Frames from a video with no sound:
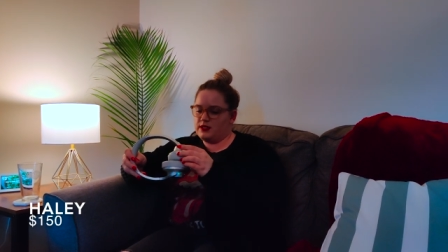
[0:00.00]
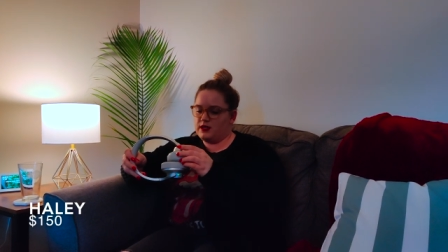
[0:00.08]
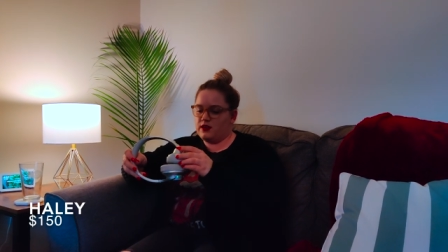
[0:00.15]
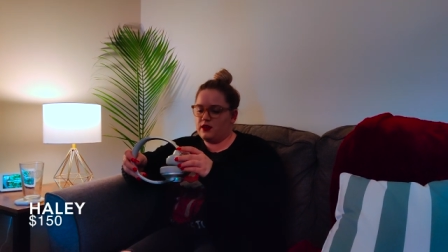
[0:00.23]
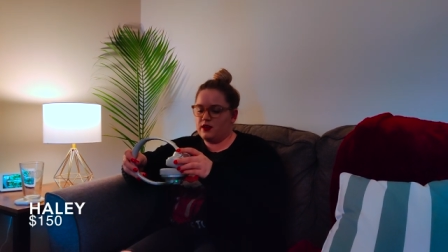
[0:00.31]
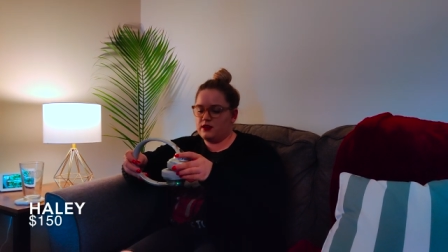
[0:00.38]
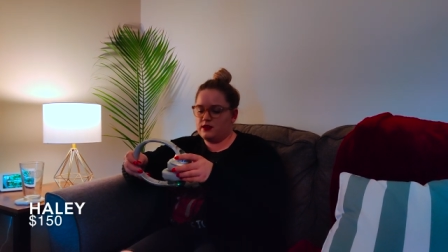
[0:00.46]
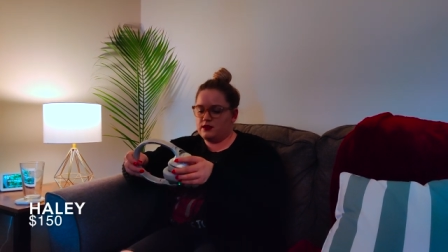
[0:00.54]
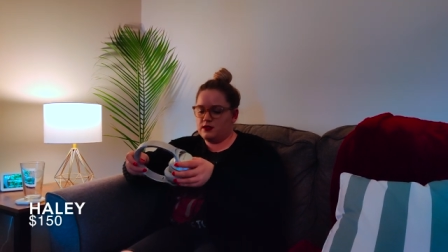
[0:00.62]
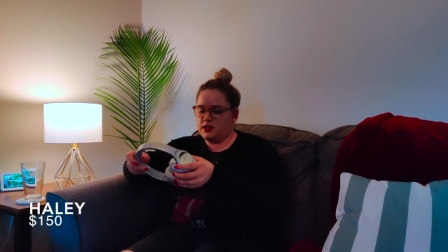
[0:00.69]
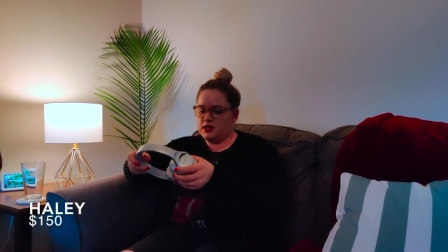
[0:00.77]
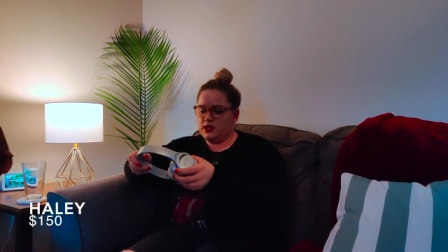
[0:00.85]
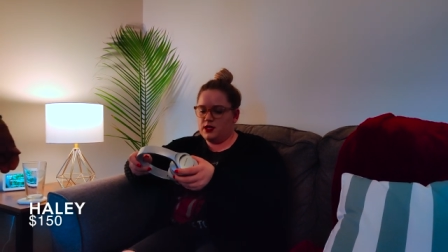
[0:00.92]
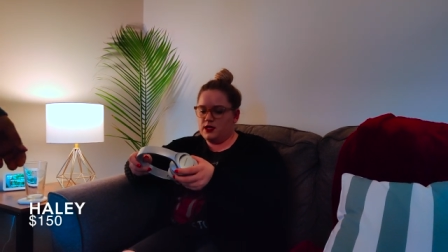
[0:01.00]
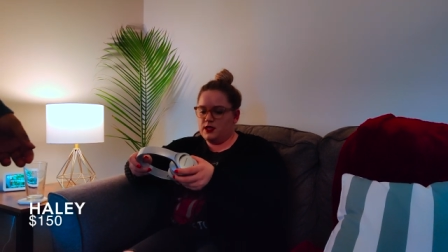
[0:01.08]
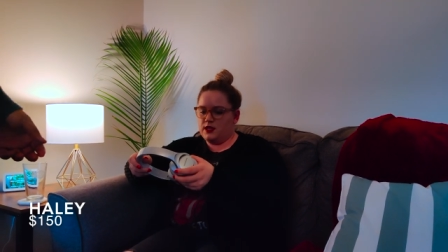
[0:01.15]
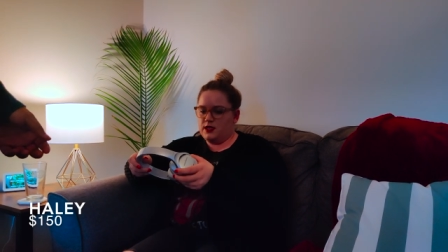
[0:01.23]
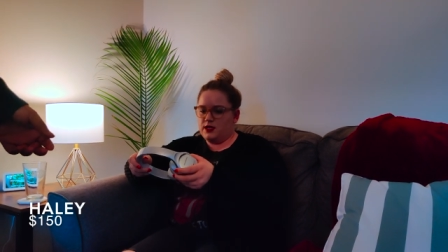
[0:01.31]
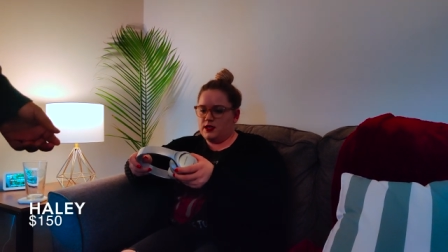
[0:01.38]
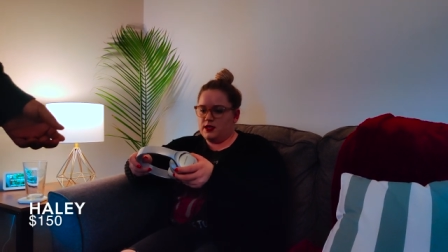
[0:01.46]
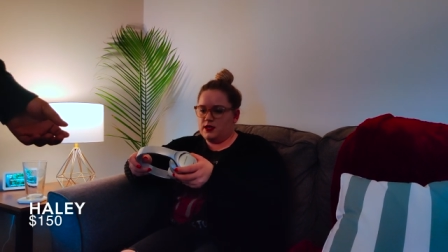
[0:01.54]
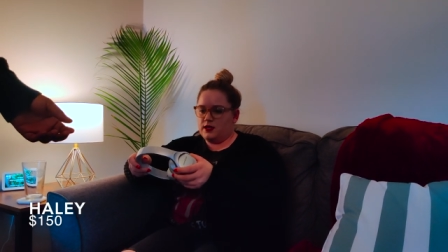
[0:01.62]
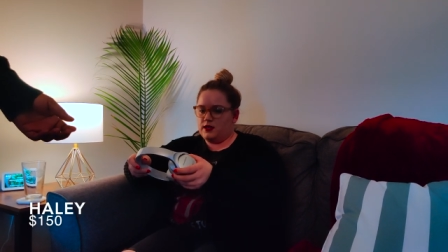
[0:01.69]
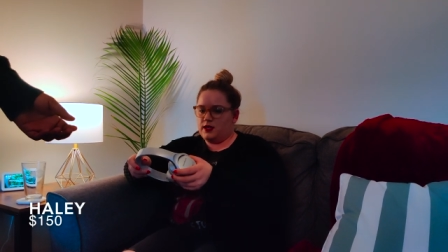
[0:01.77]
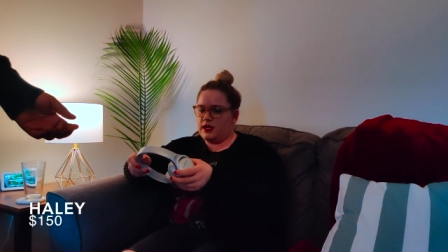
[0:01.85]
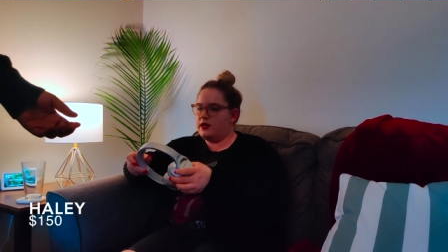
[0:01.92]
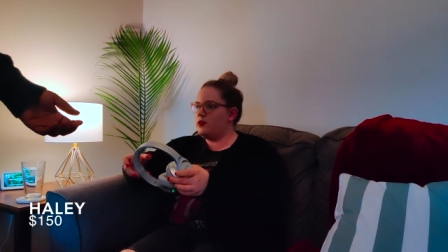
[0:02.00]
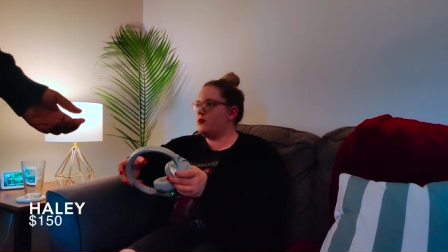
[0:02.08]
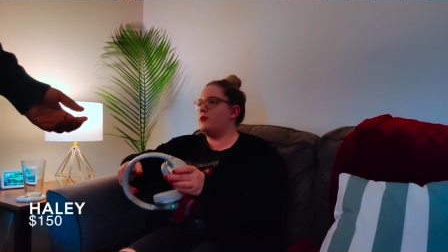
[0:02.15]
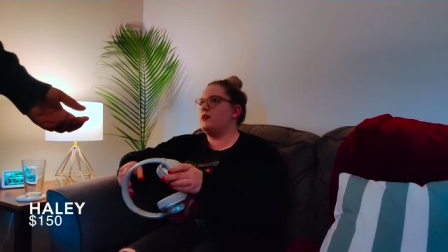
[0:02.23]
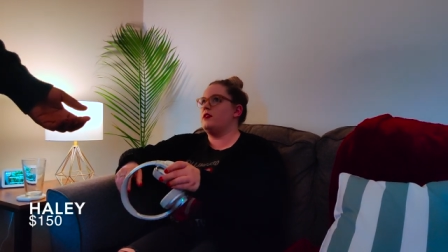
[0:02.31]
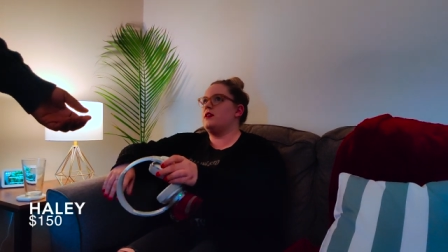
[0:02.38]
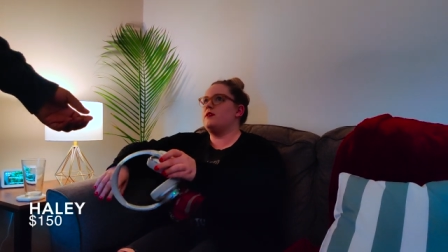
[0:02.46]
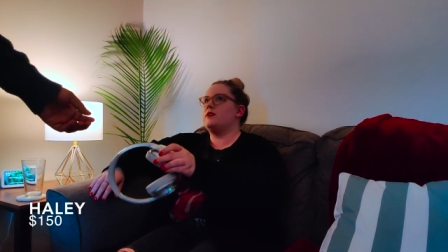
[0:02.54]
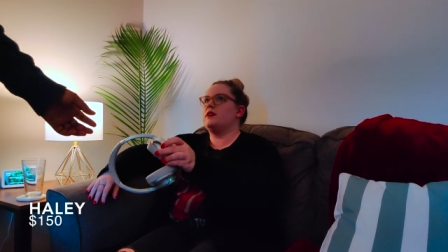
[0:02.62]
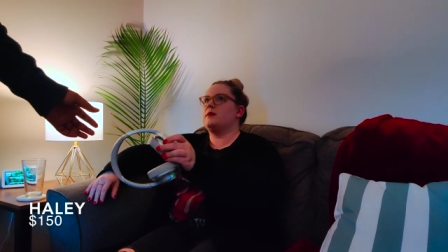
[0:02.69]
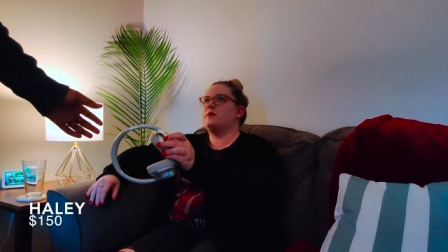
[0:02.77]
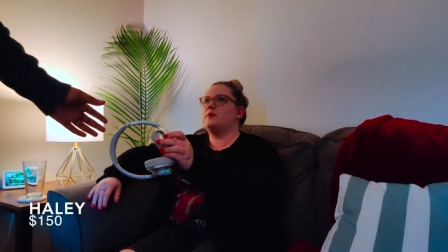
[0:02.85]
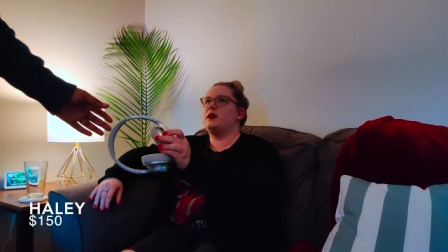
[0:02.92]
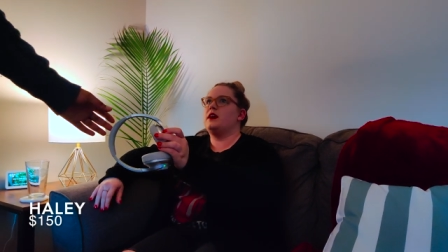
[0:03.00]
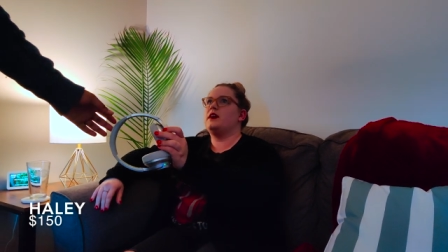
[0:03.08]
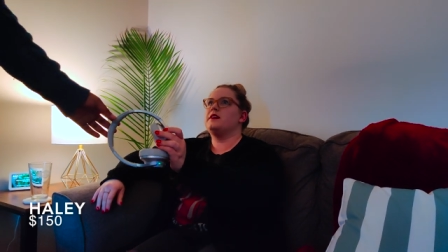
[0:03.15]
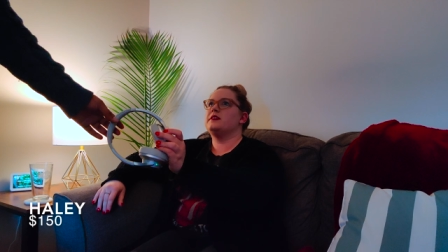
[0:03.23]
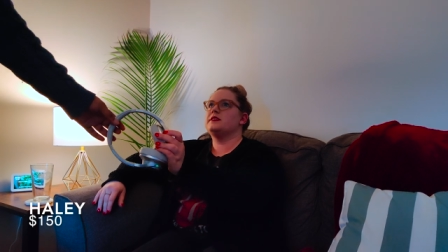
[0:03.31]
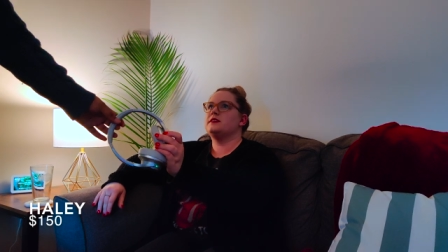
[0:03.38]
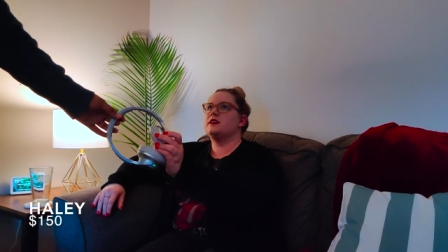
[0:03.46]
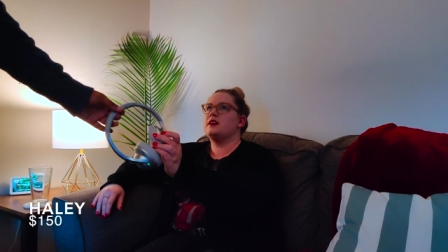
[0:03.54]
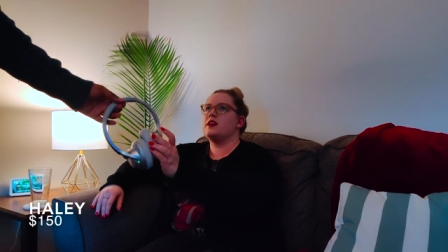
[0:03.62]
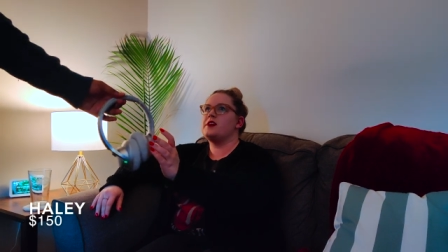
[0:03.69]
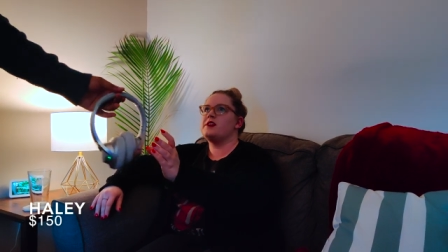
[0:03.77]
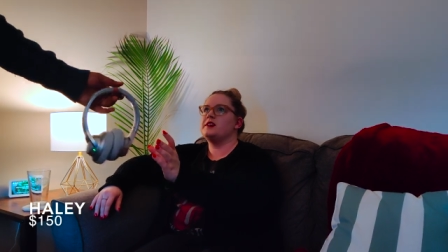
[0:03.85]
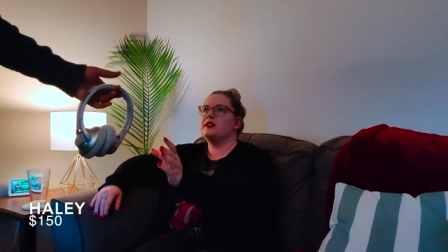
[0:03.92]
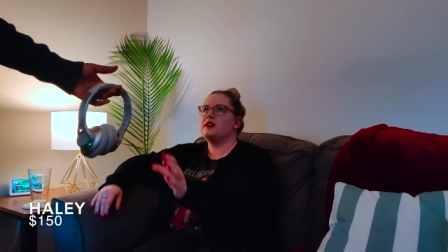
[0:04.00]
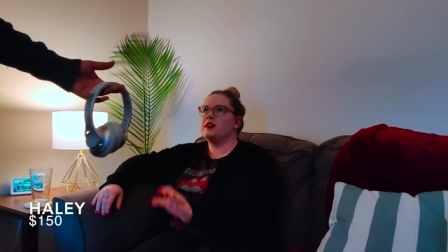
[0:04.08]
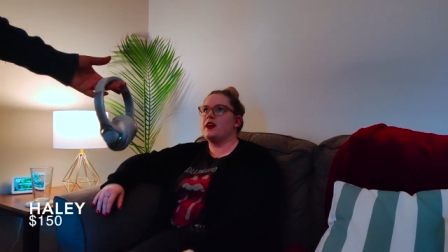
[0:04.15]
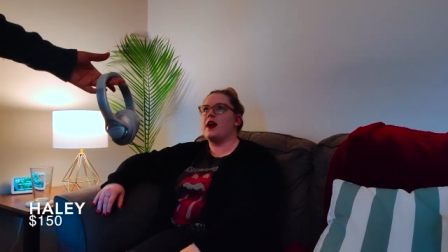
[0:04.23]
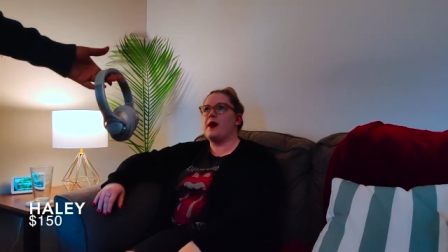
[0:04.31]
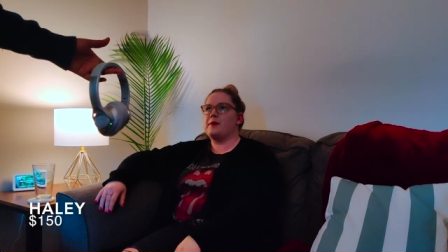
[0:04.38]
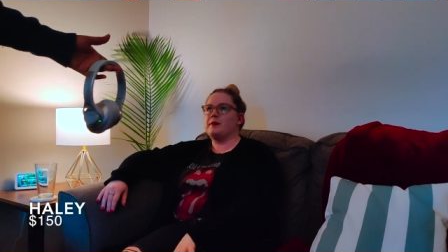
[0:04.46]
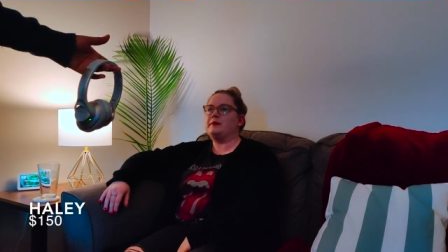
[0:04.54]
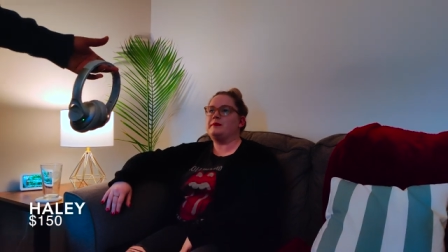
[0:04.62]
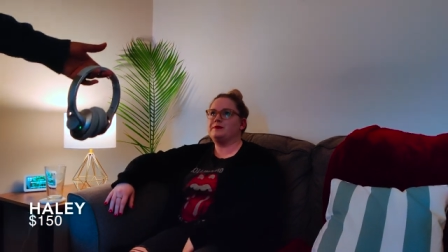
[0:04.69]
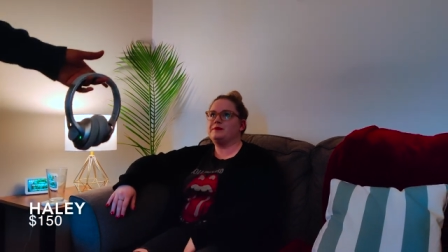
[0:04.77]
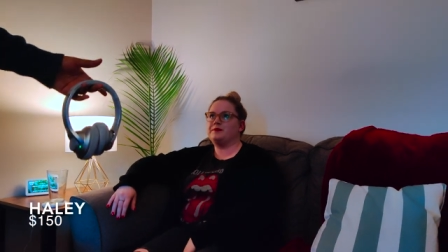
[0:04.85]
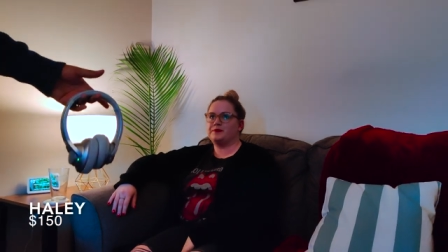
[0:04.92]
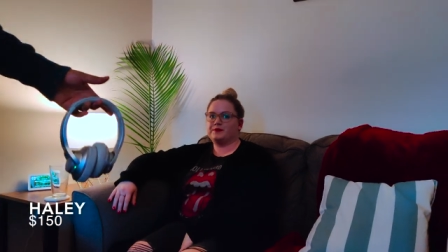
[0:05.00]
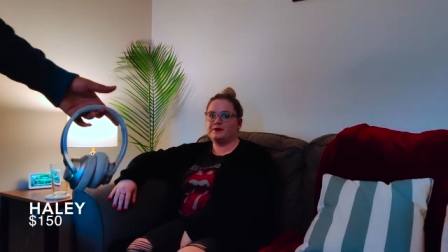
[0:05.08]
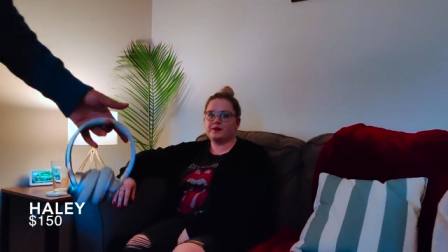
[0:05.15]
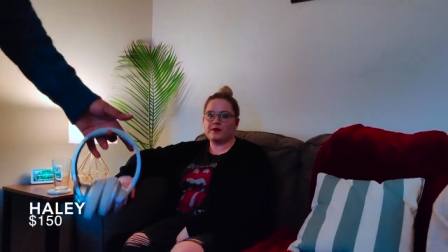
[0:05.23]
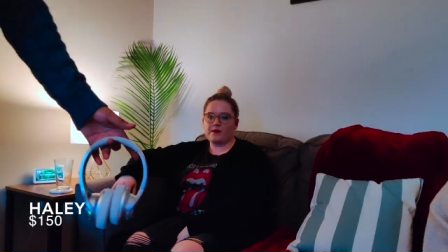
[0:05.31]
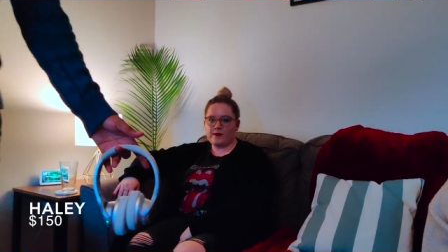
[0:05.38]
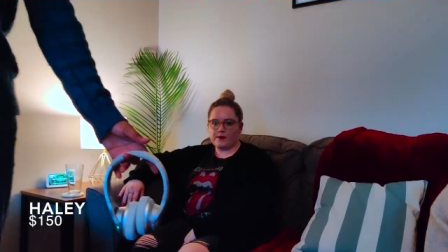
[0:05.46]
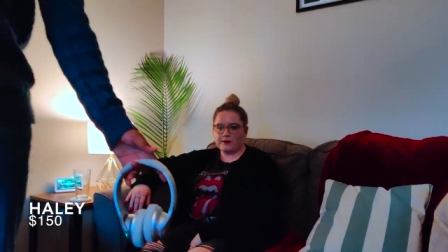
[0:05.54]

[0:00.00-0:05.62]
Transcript: cost. Okay. Higher or lower. But. Around 150. we yeah. 150. We